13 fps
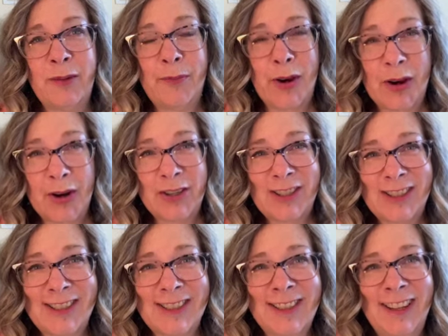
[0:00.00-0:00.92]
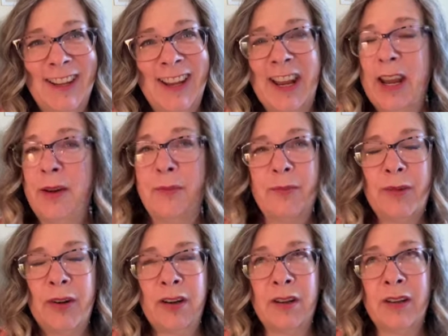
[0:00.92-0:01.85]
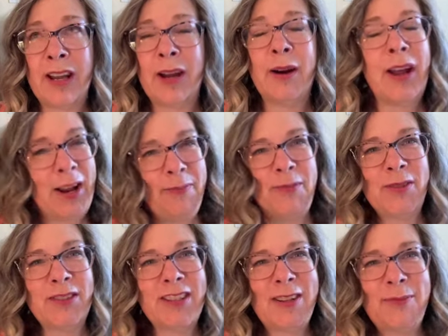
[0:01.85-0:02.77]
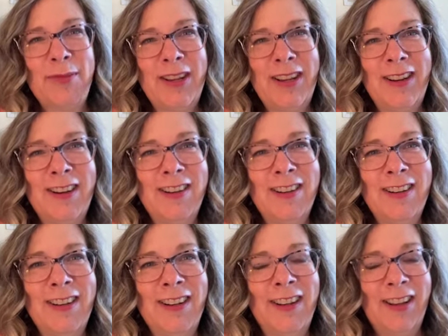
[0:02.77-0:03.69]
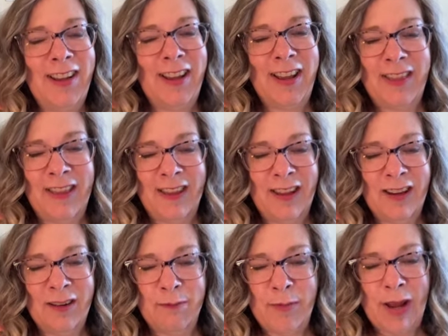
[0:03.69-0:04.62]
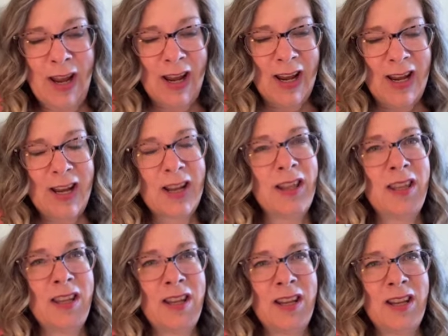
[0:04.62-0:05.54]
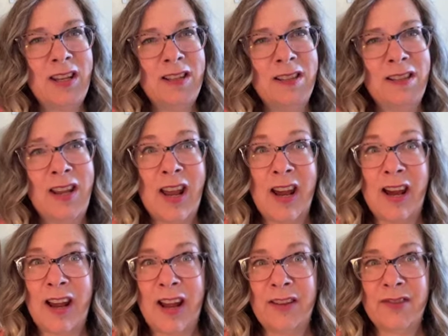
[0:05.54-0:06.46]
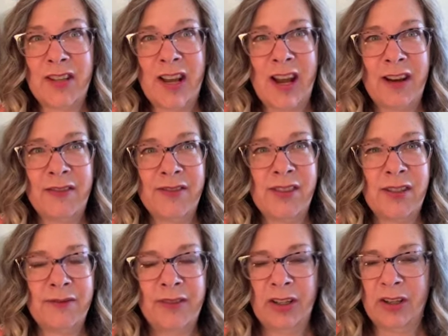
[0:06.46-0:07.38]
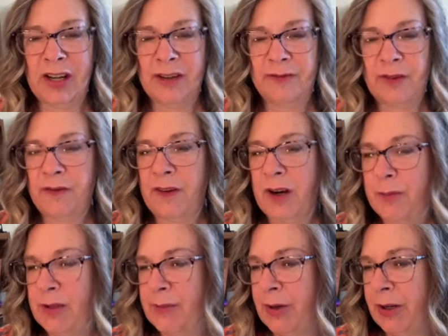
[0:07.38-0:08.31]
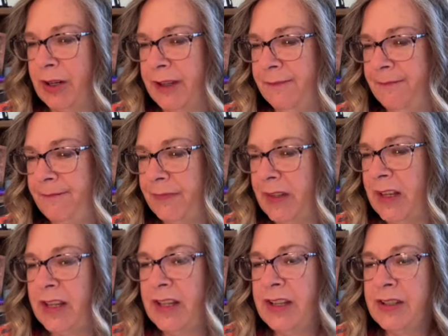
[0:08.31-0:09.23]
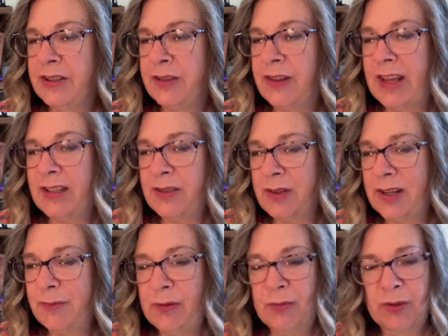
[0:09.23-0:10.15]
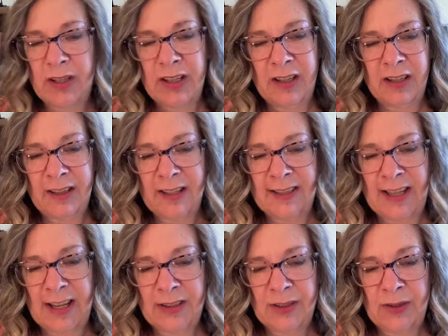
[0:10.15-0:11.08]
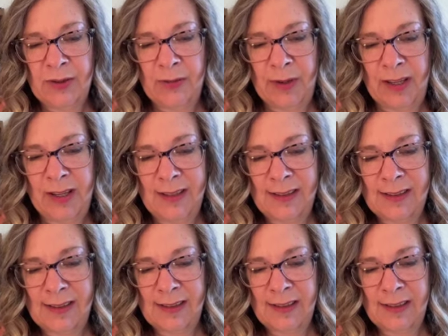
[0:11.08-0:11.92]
March April's gonna be here, and then May, and then yeah, I have to have stuff figured out for the farmer's market. So that's what I've been working on these last 2 weeks.